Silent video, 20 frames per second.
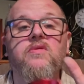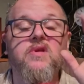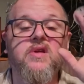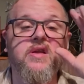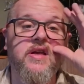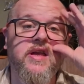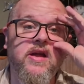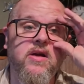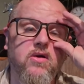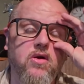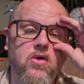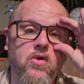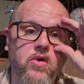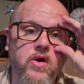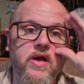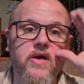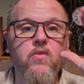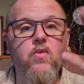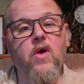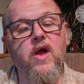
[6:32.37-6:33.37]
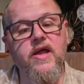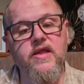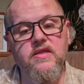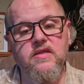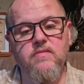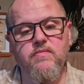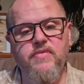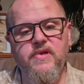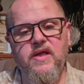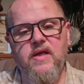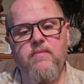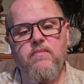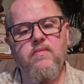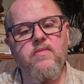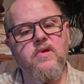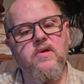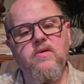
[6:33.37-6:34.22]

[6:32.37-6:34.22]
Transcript: narrow and widen the beam,